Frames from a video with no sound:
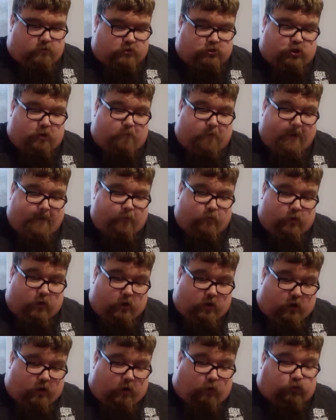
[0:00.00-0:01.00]
So people
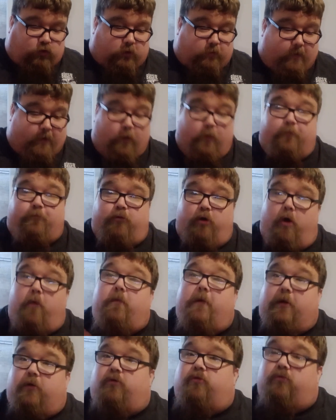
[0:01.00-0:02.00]
that are older than me will
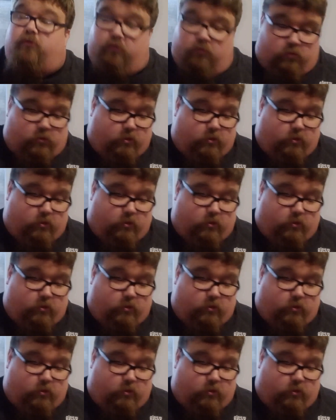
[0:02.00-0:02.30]
probably